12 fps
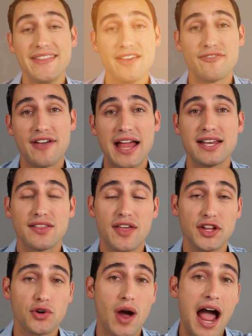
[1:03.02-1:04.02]
the event
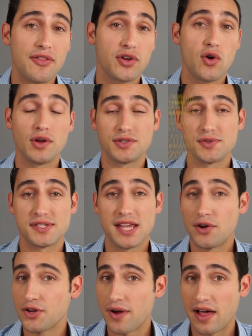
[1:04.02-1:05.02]
that you're either going to
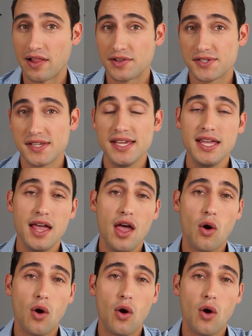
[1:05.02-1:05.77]
sell your LLC